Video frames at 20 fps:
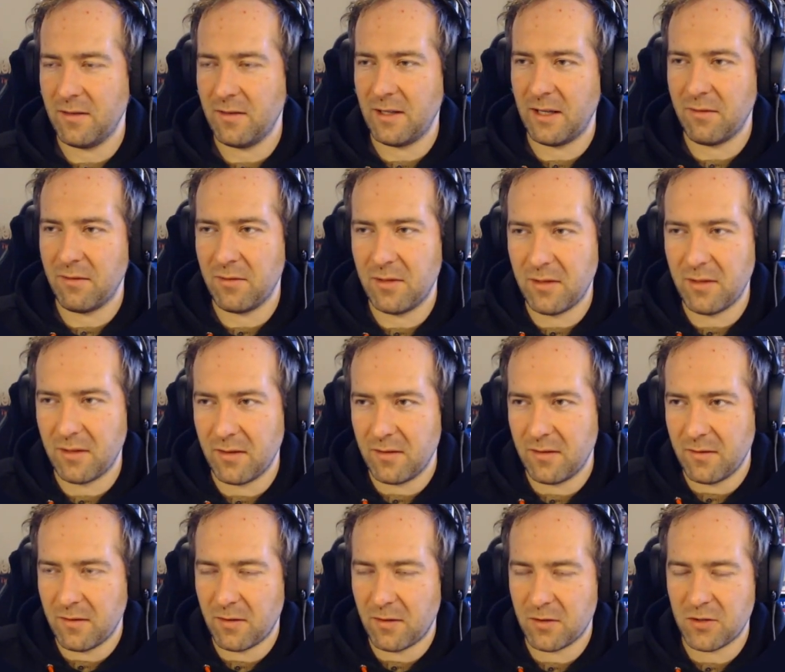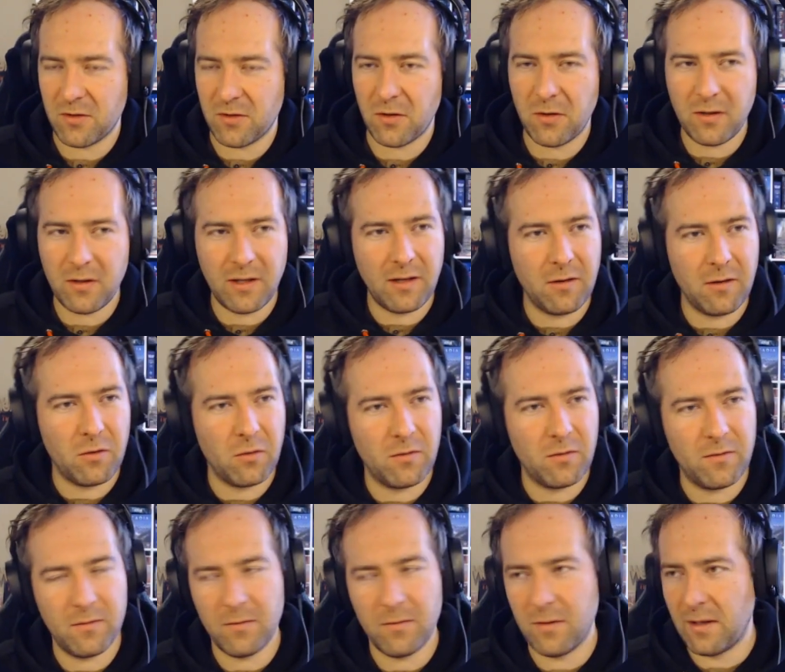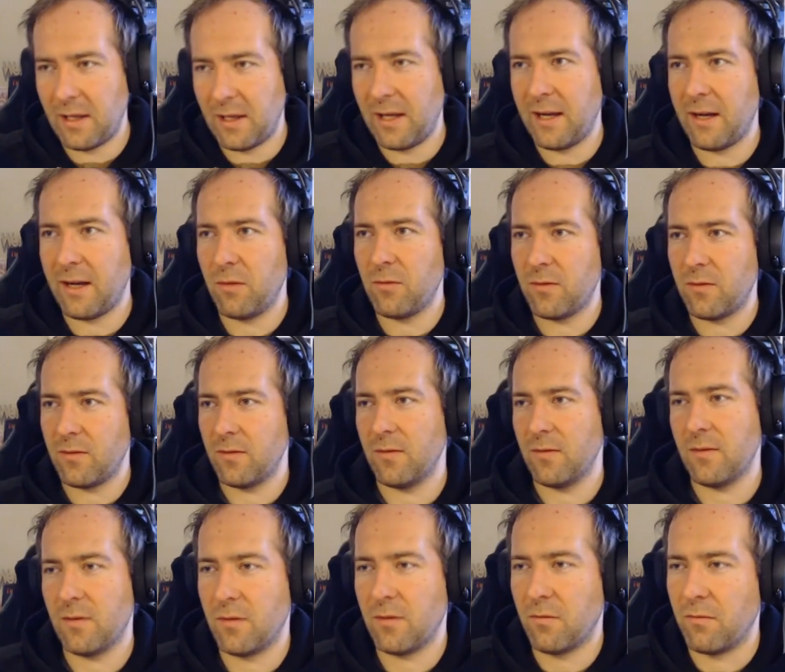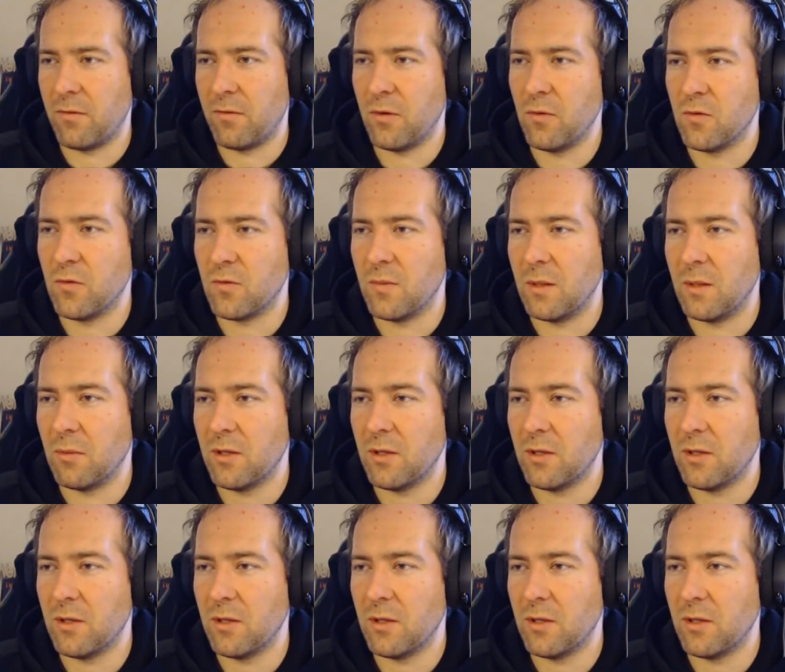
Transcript: given our starting layout, confused me.